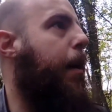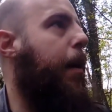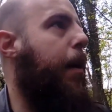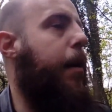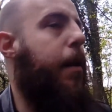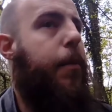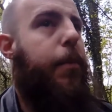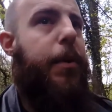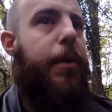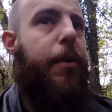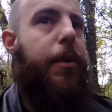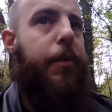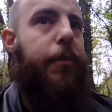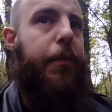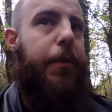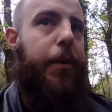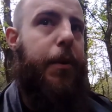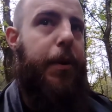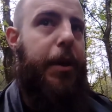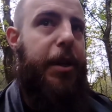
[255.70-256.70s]
And then we've got
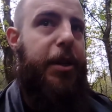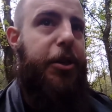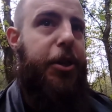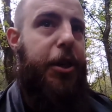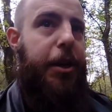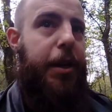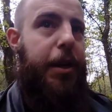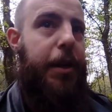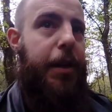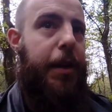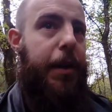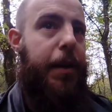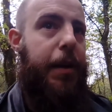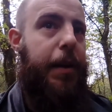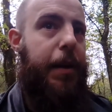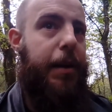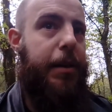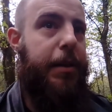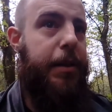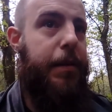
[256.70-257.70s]
folkish,
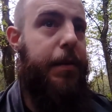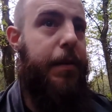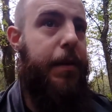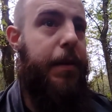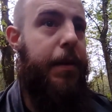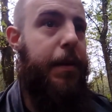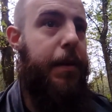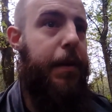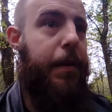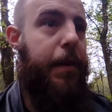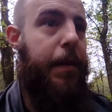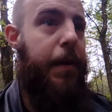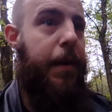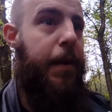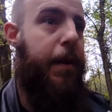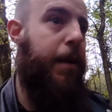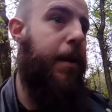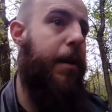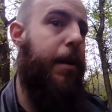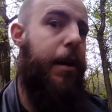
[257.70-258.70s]
as in,
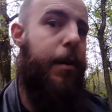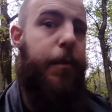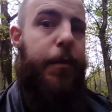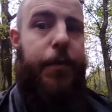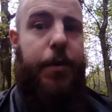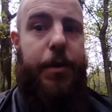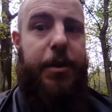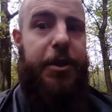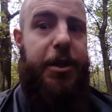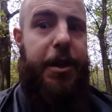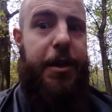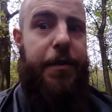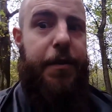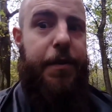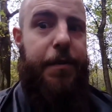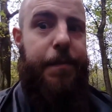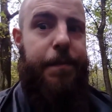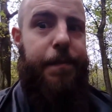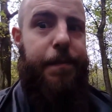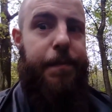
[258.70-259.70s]
I'm a folkish
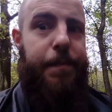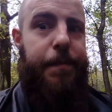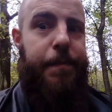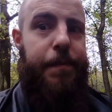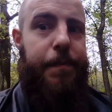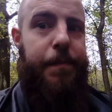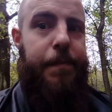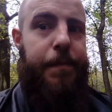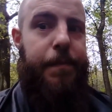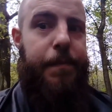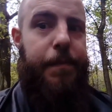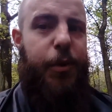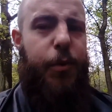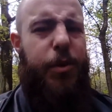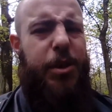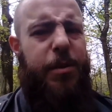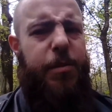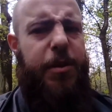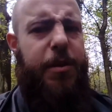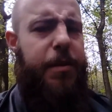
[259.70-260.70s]
heathen,
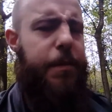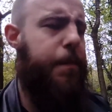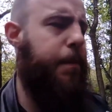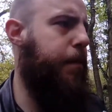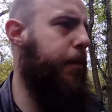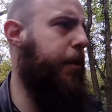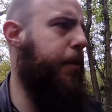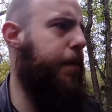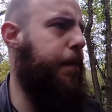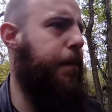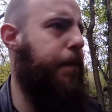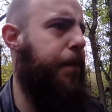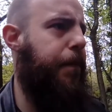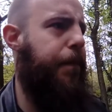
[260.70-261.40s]
which I'm not, but,